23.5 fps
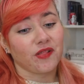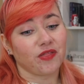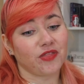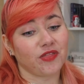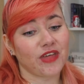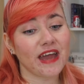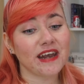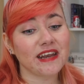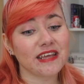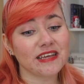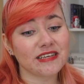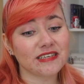
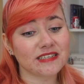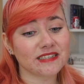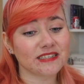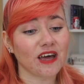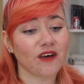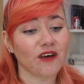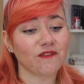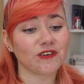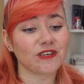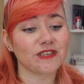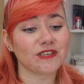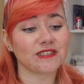then he
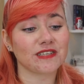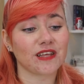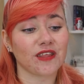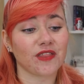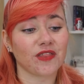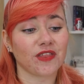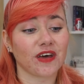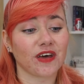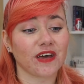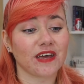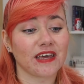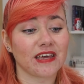discovers
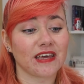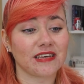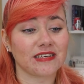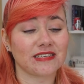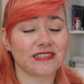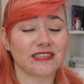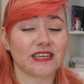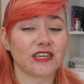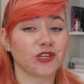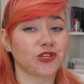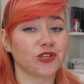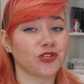that his
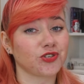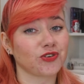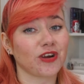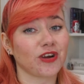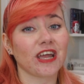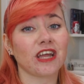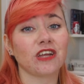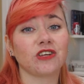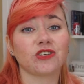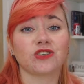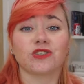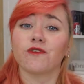
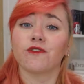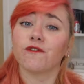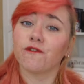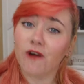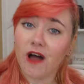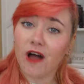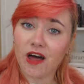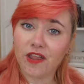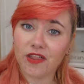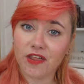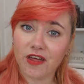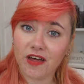estranged
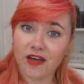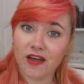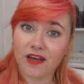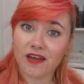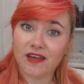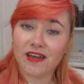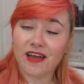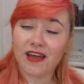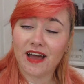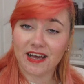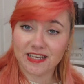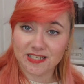father
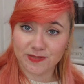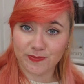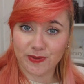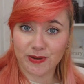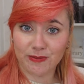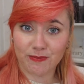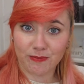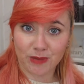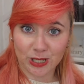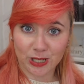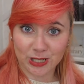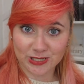has
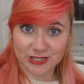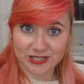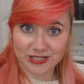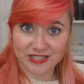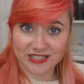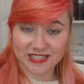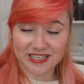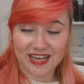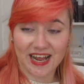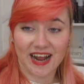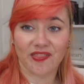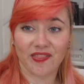been murdered,
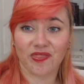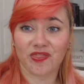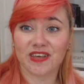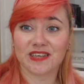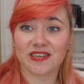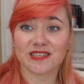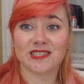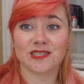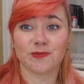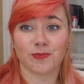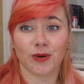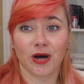and
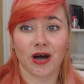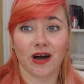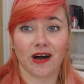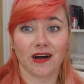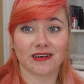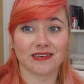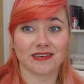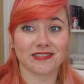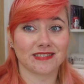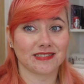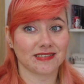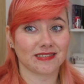this
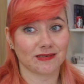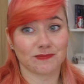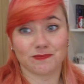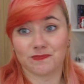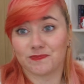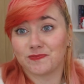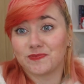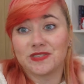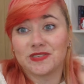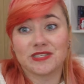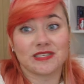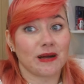sparks
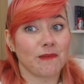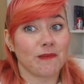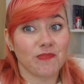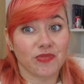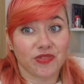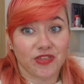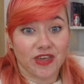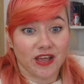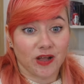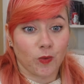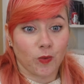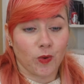
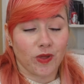something